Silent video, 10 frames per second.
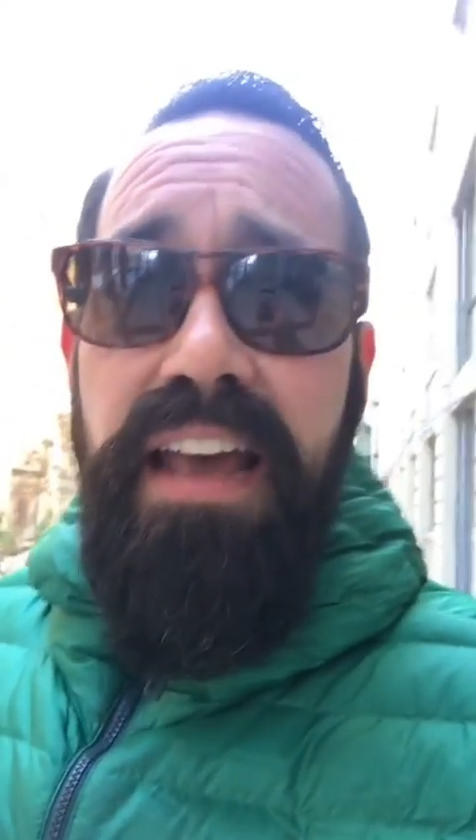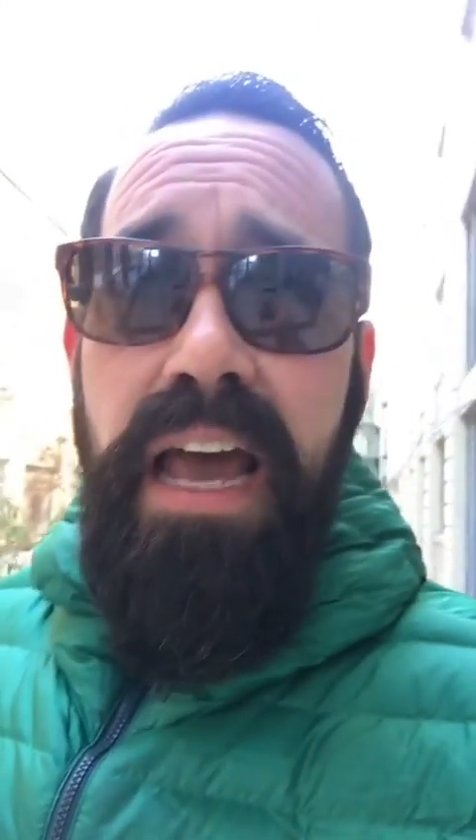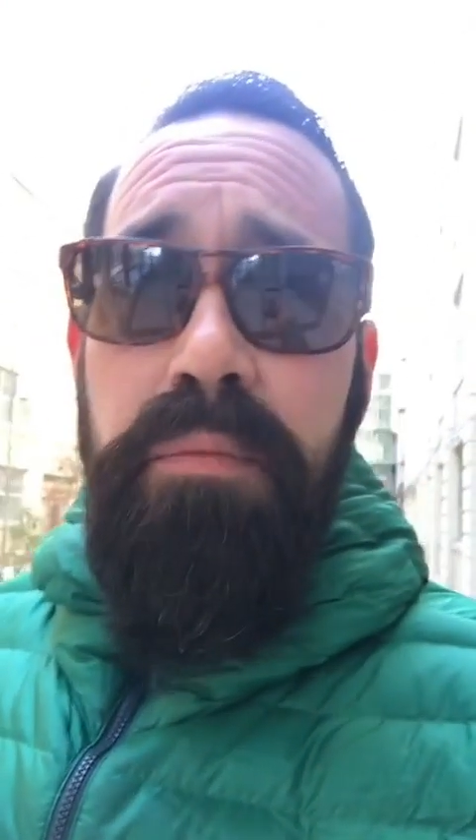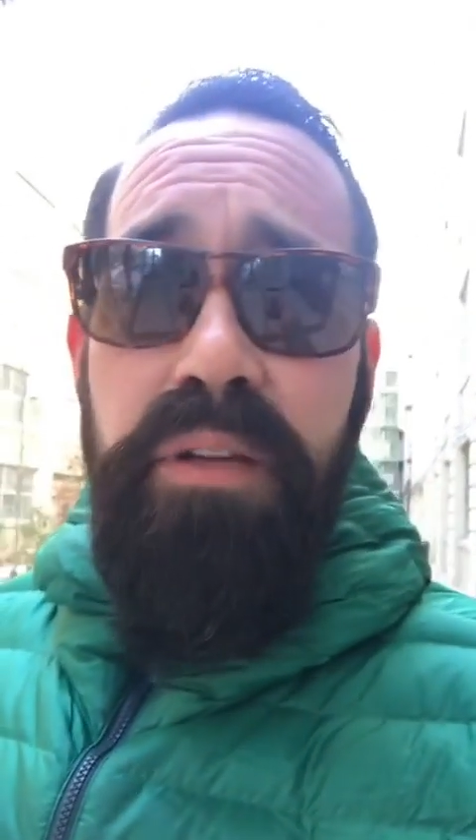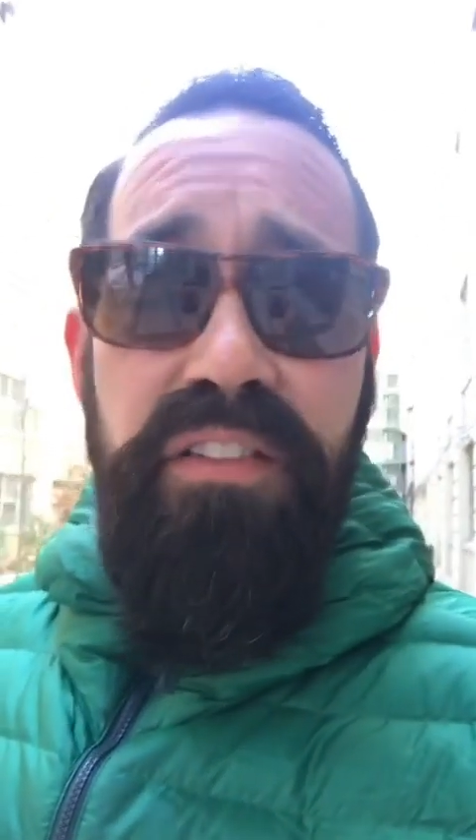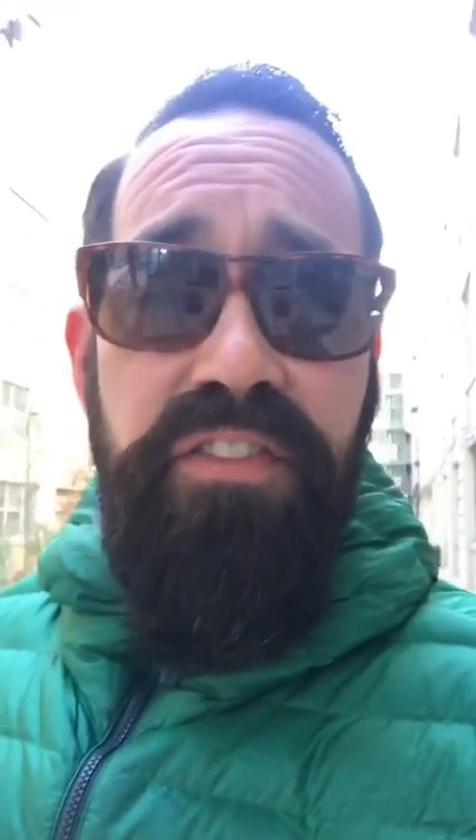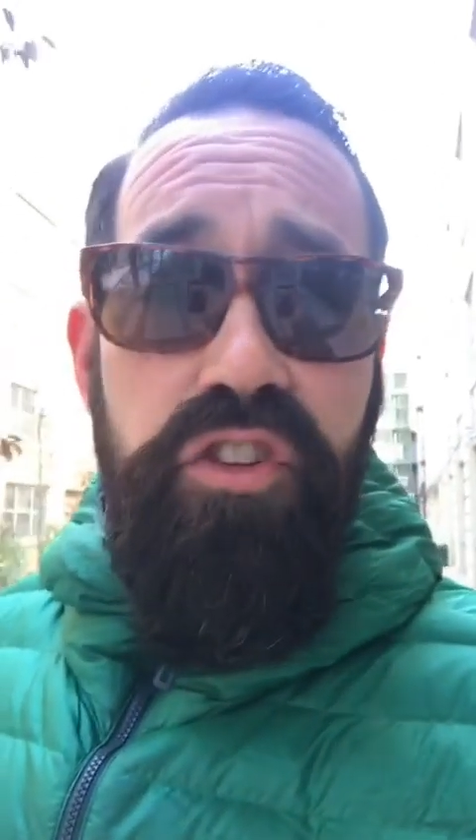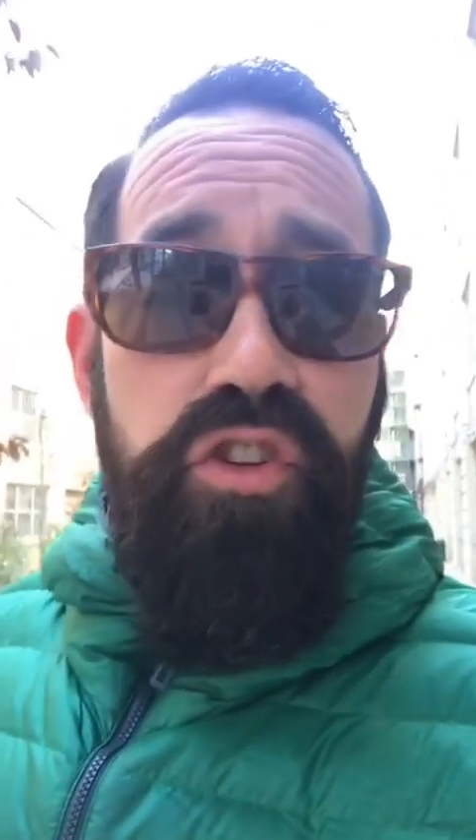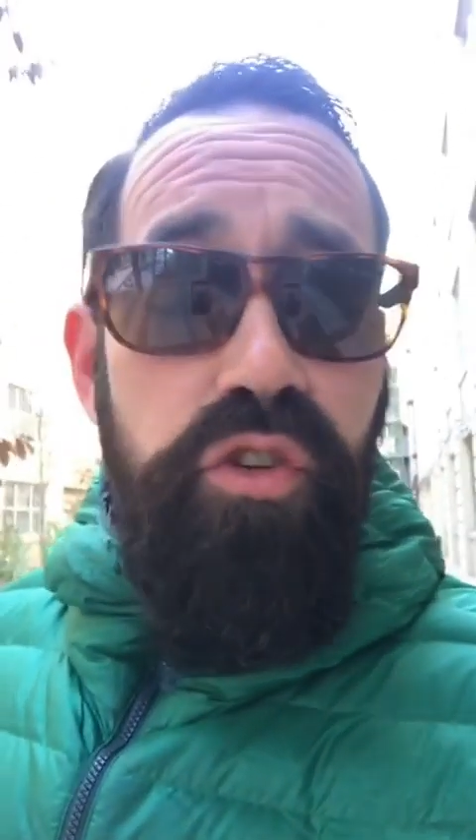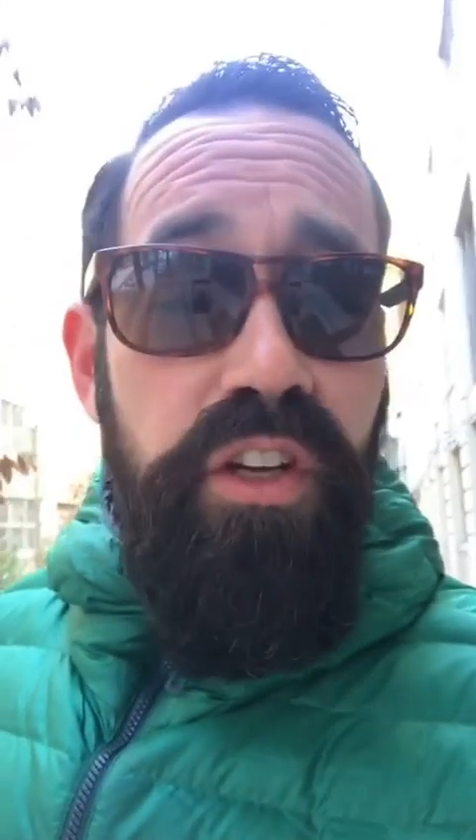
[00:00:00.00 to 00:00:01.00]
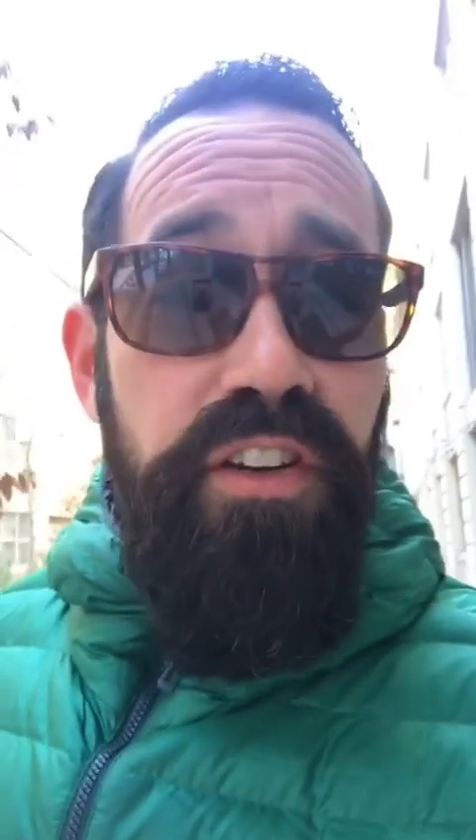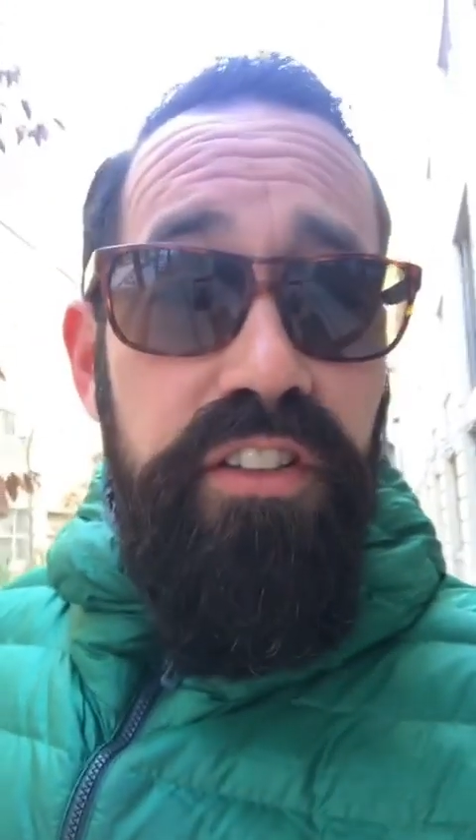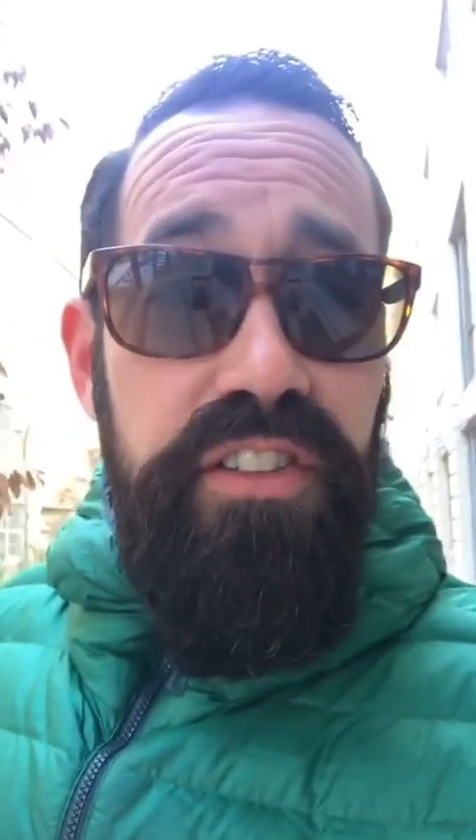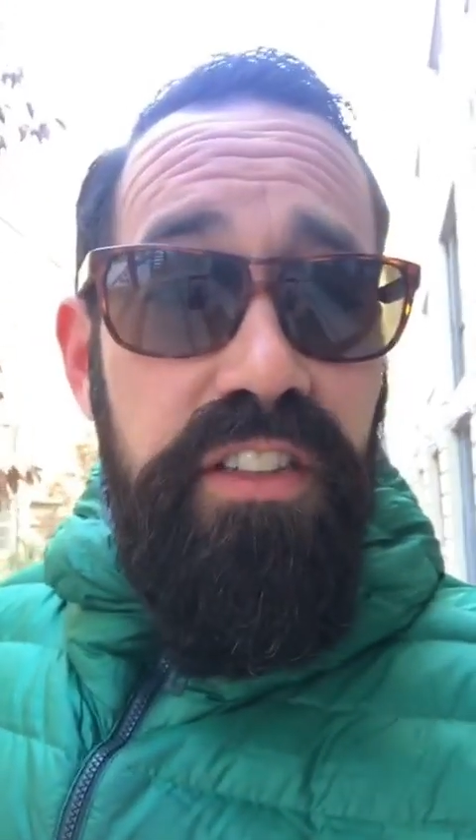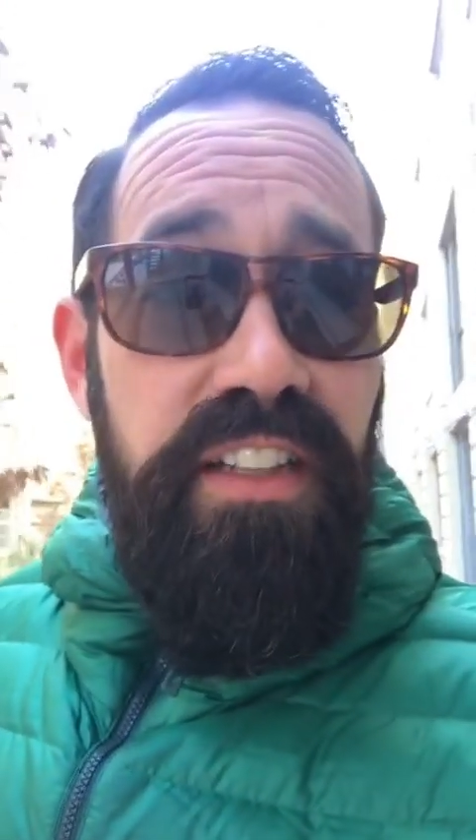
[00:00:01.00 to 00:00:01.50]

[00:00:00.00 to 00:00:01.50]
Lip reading: I believe, for 2 years,